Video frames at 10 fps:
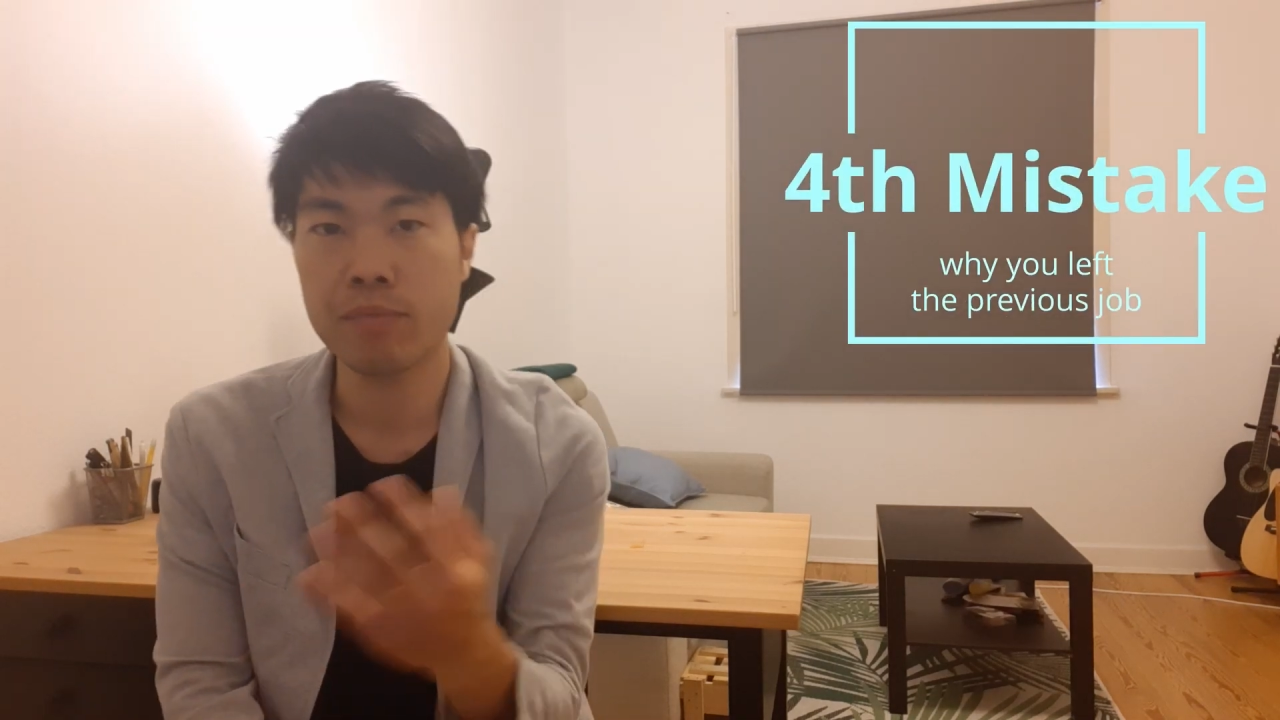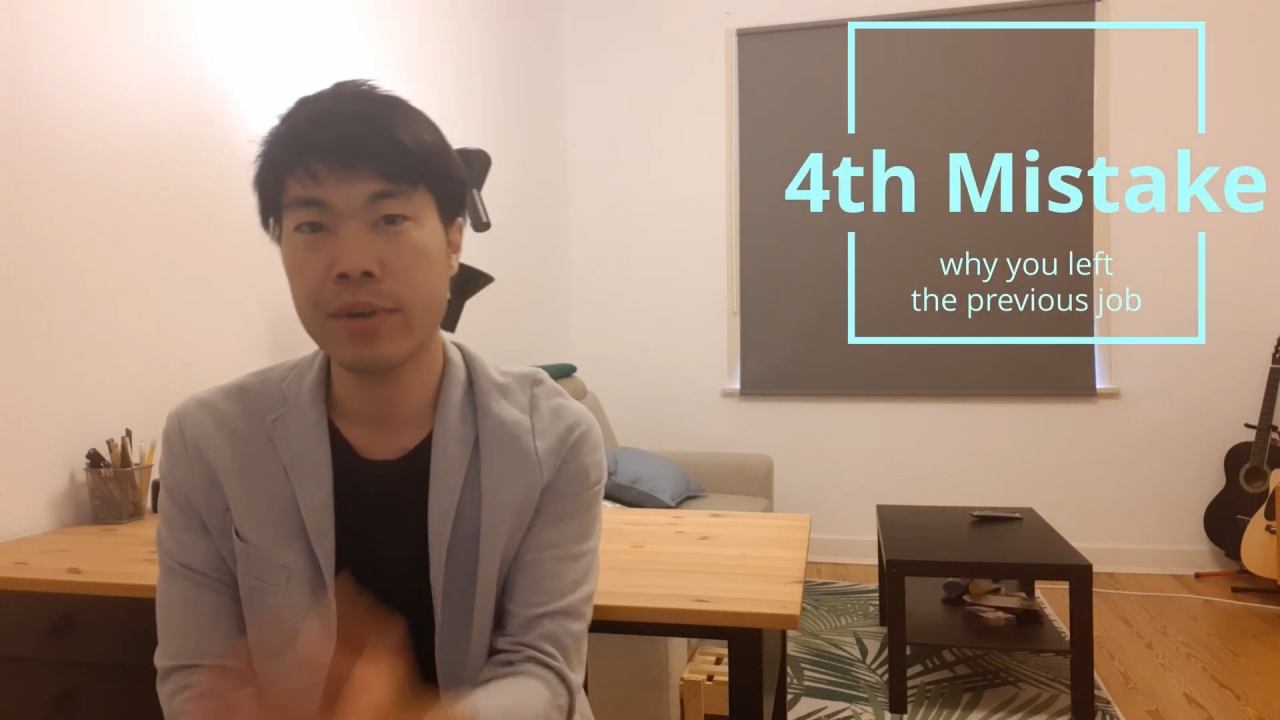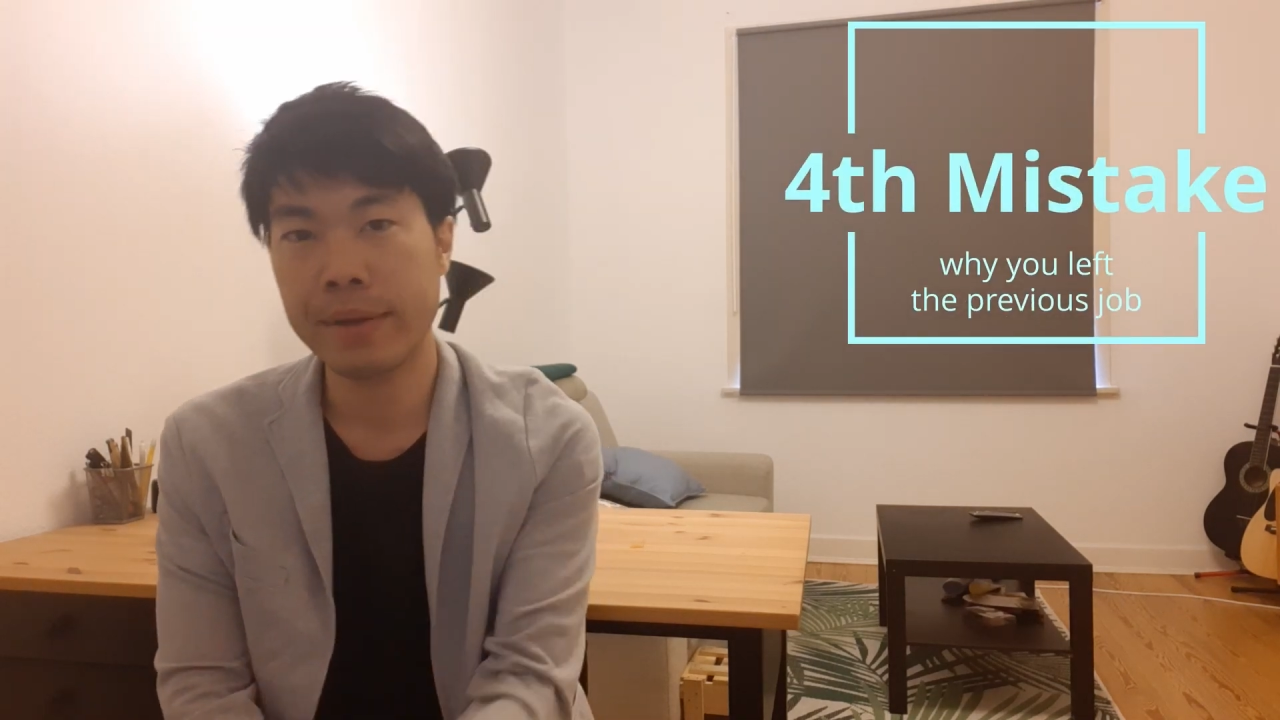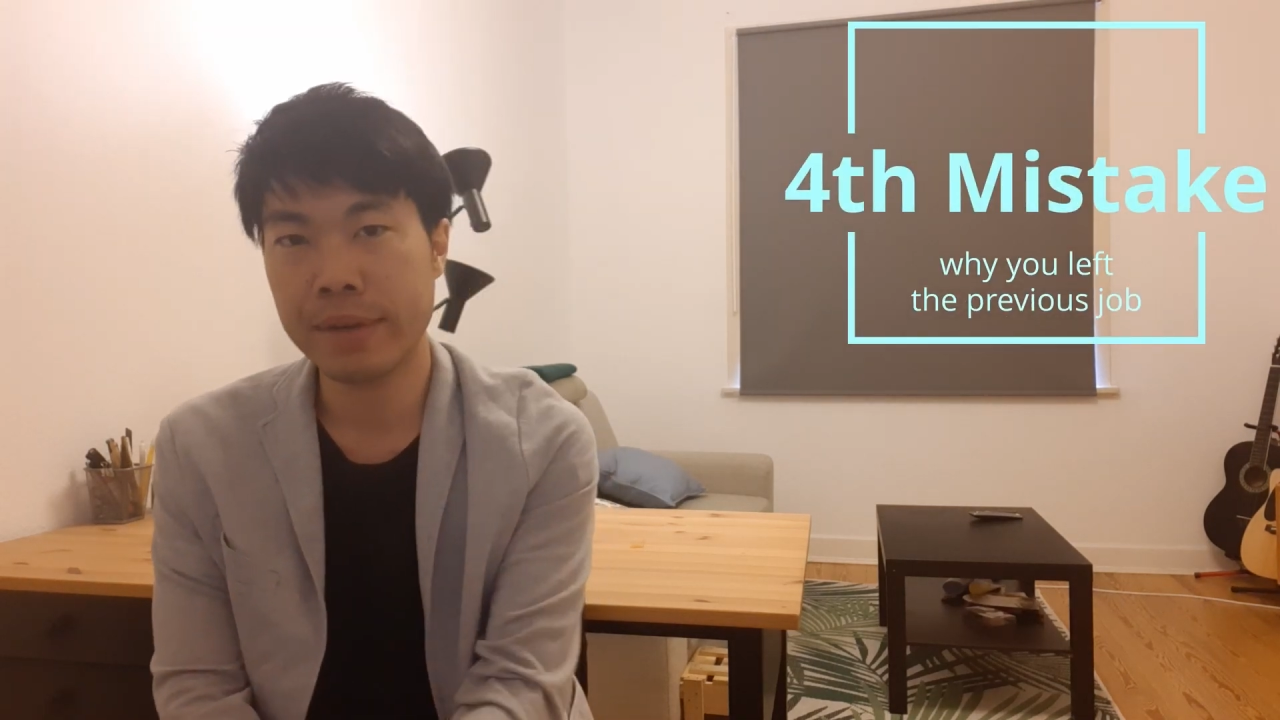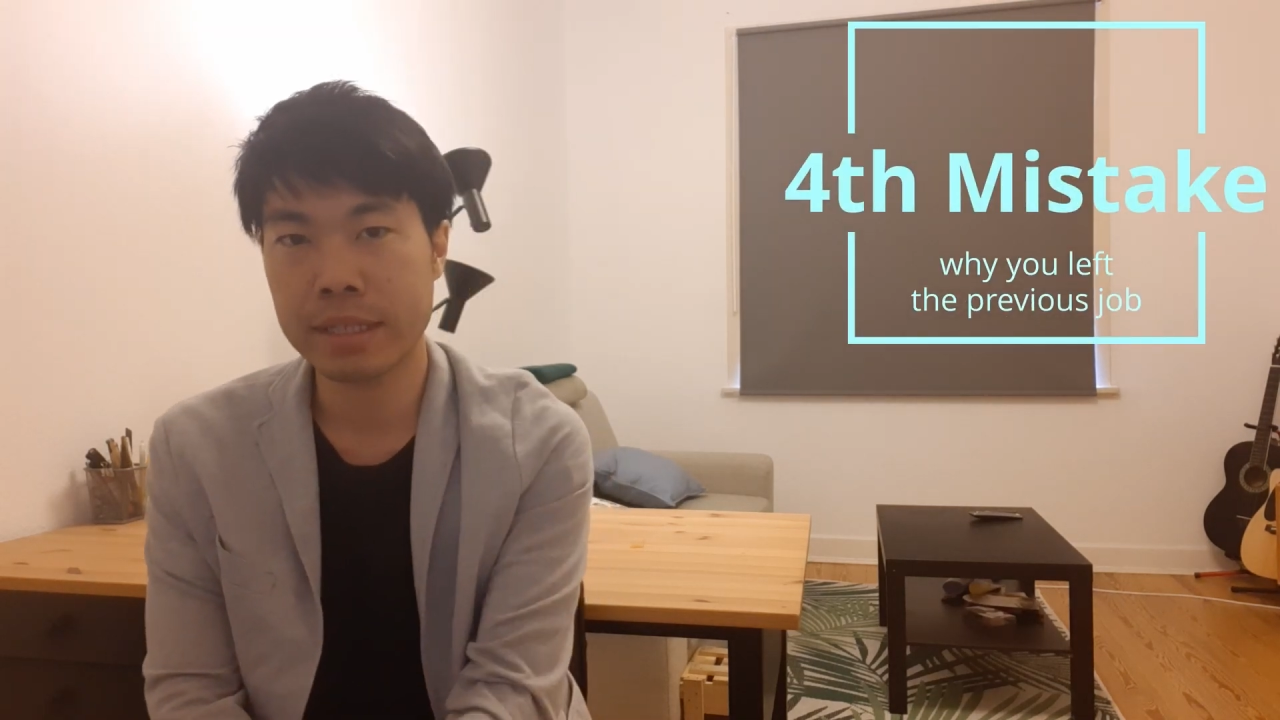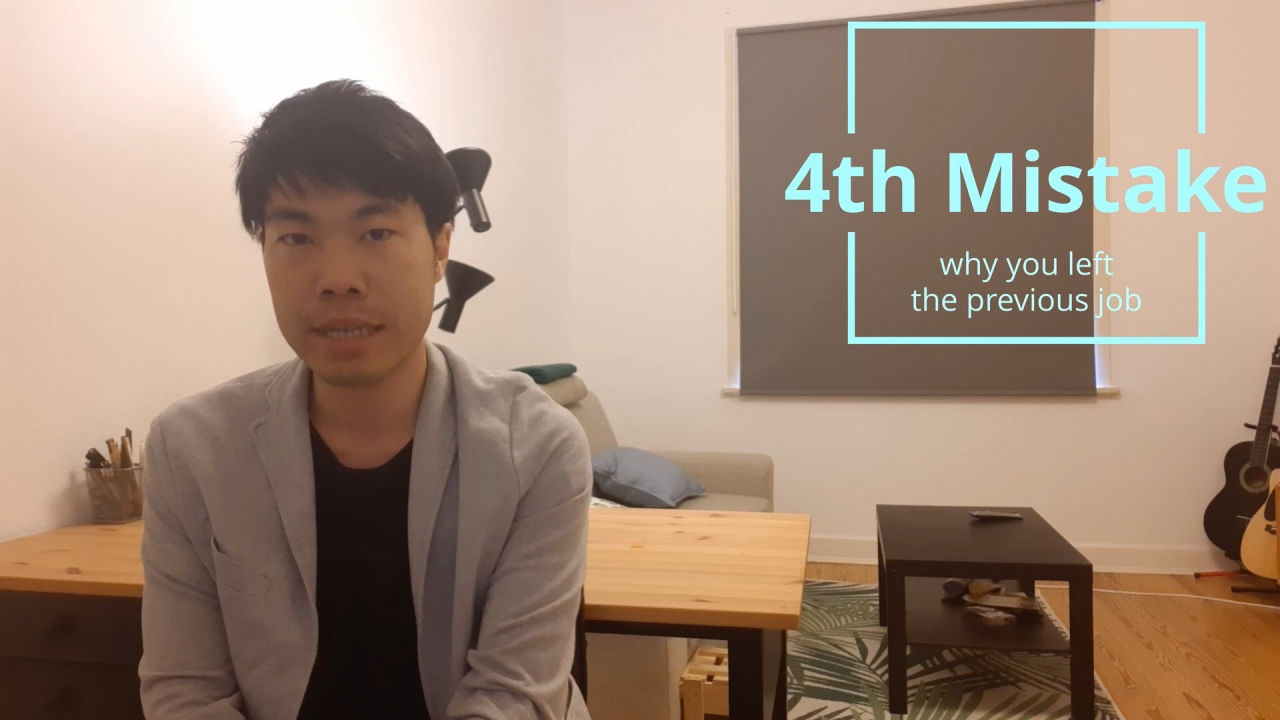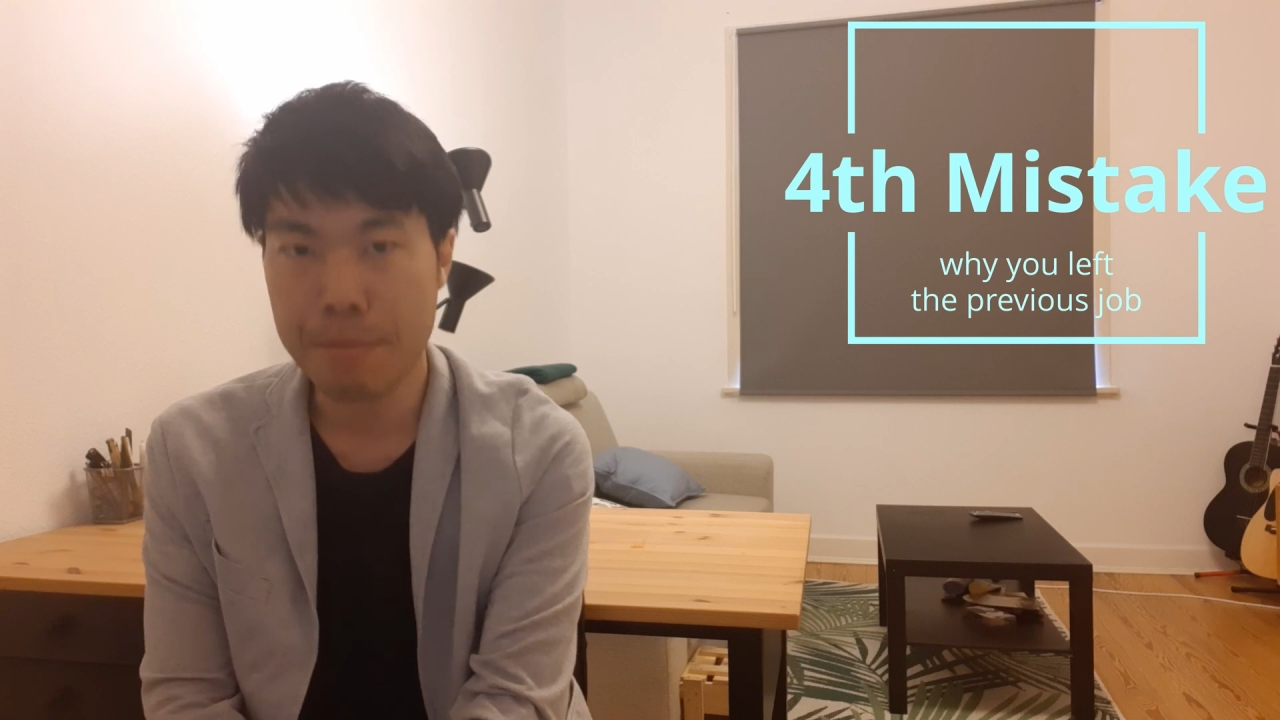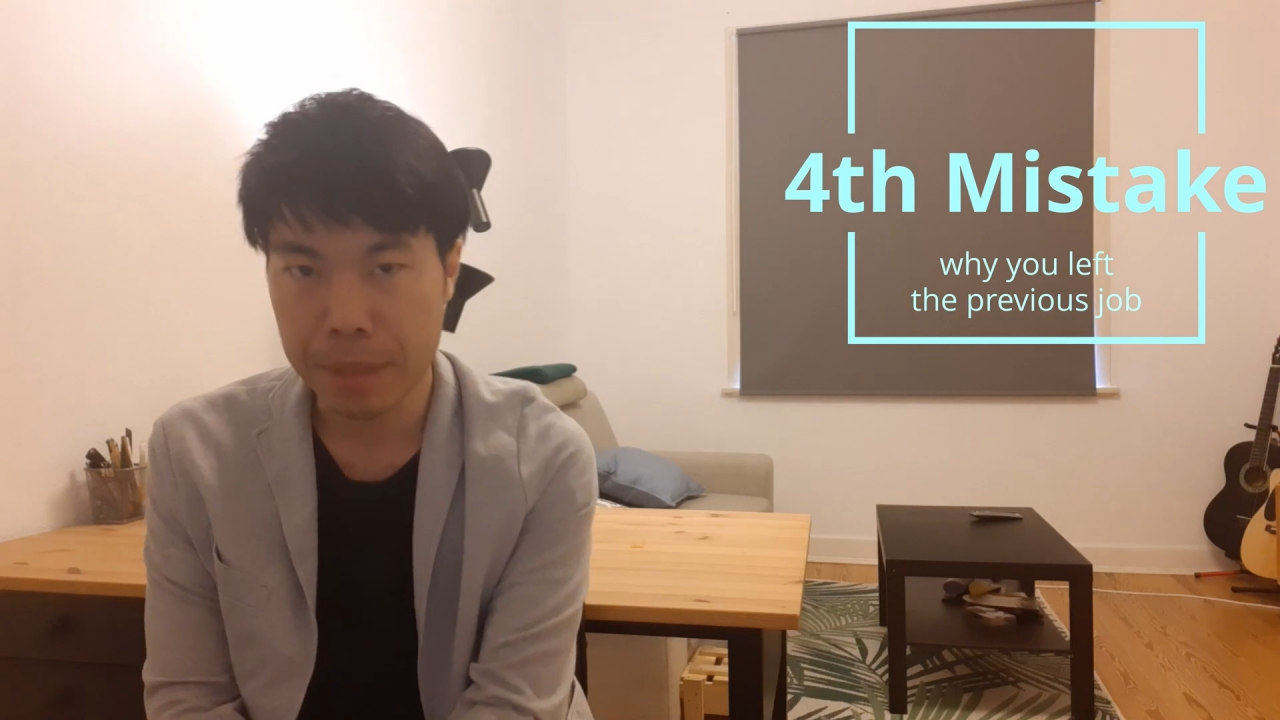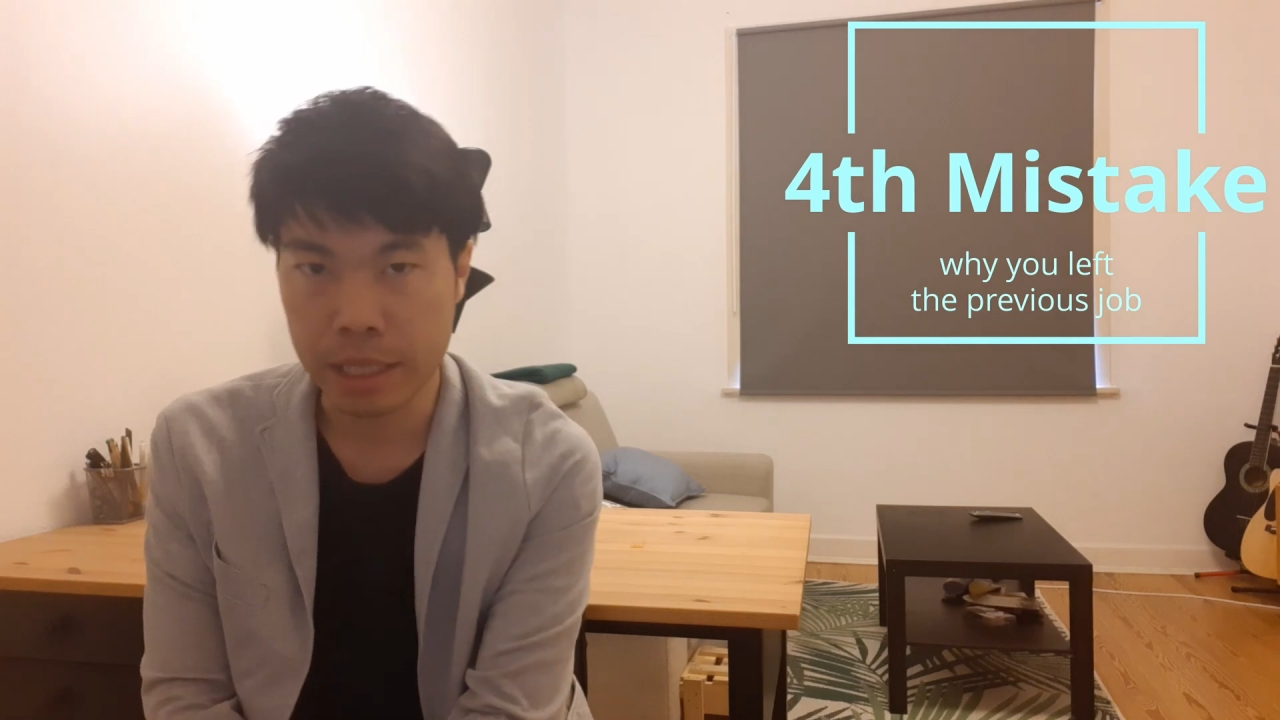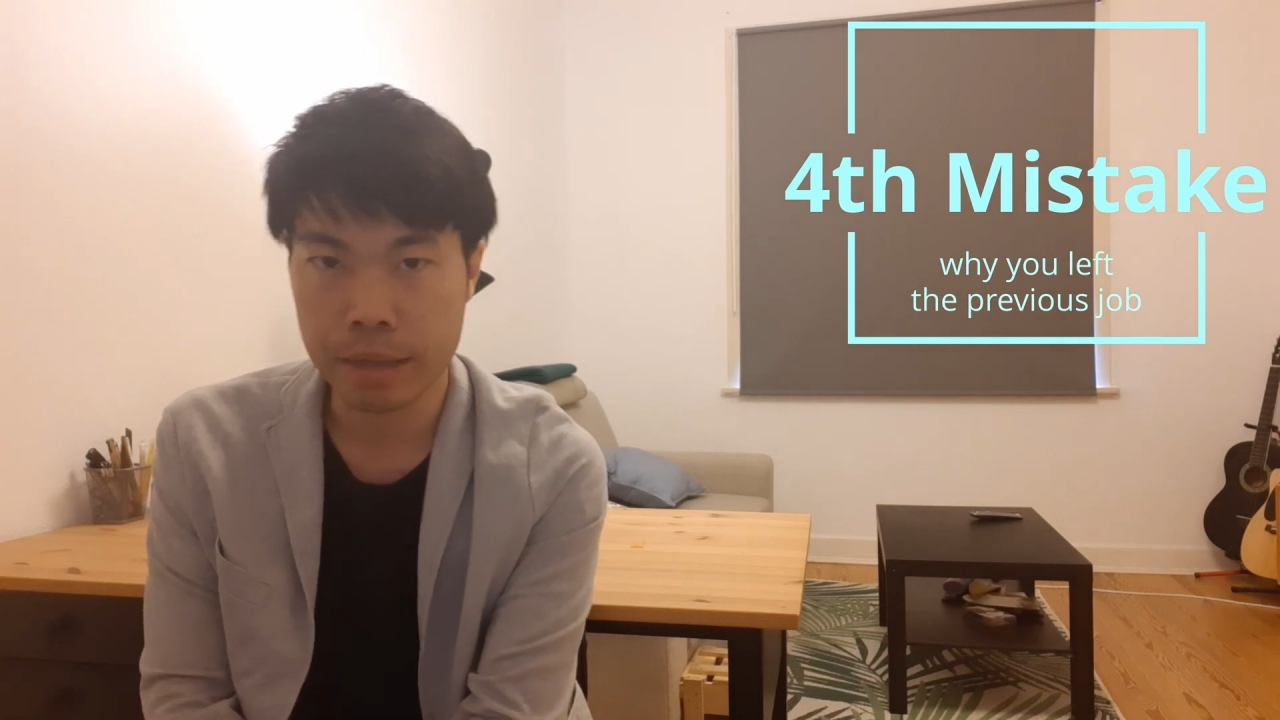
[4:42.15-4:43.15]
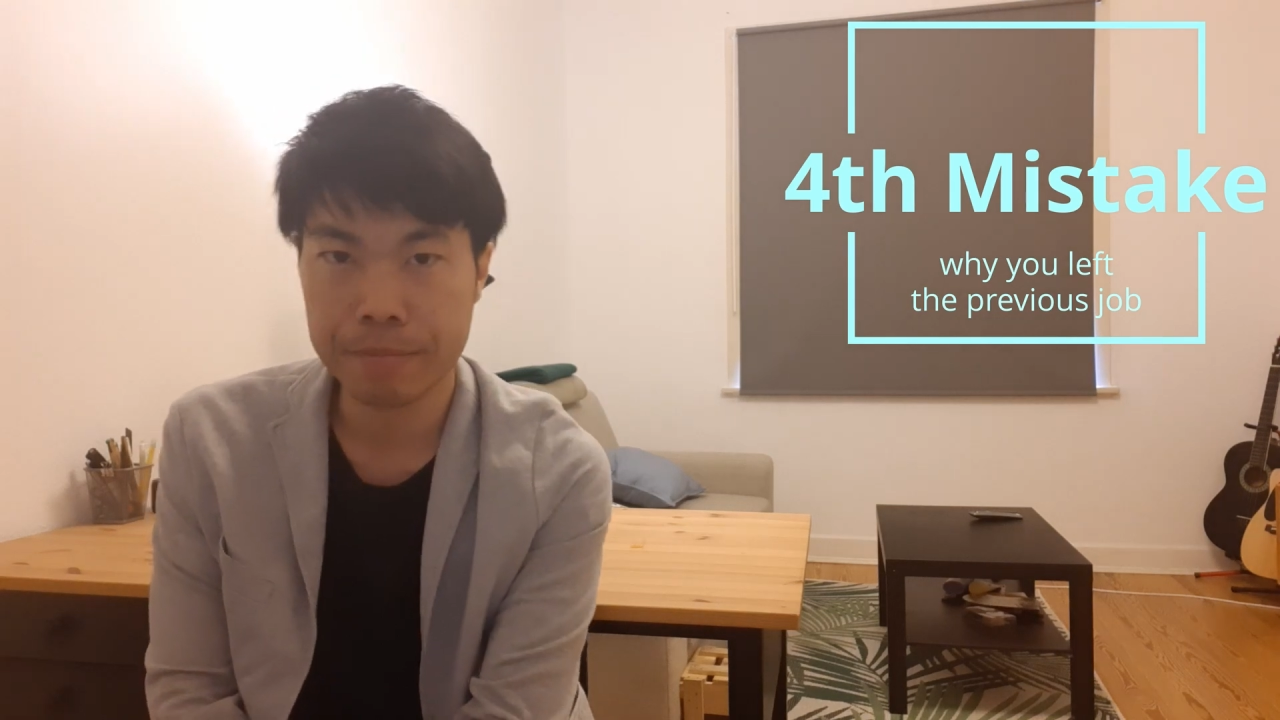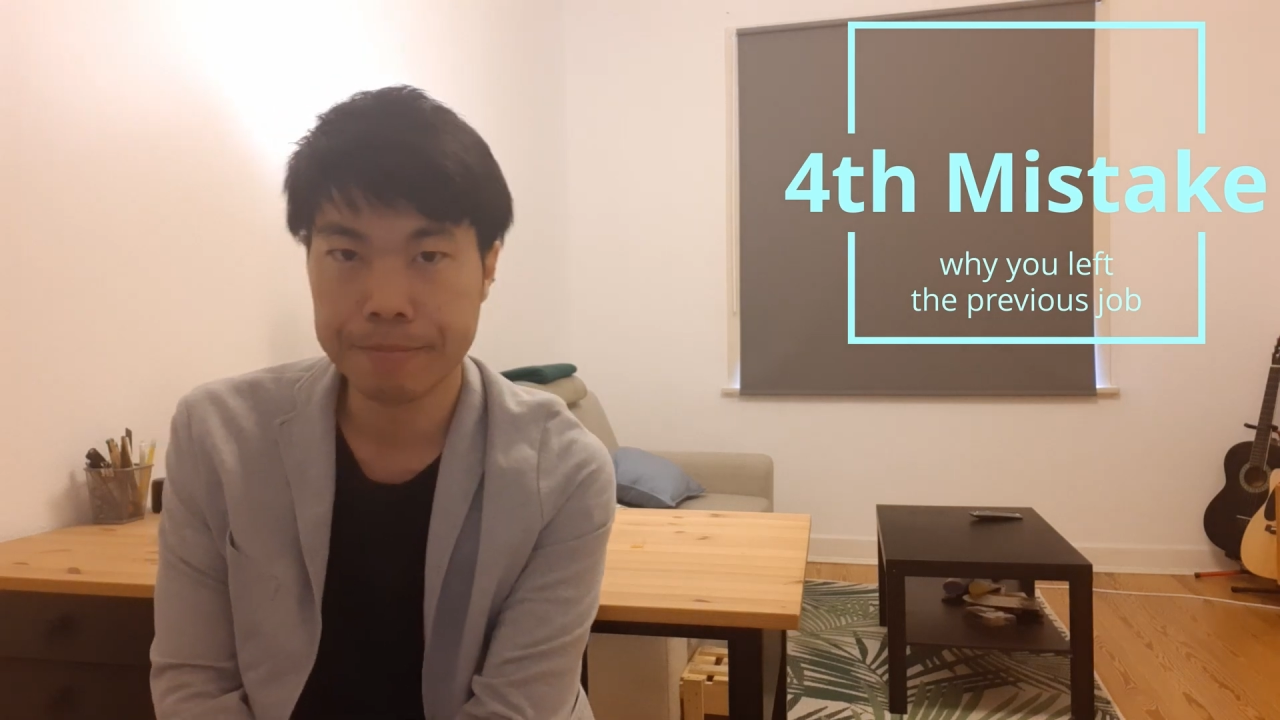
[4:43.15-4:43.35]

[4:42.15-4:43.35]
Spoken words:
previous company.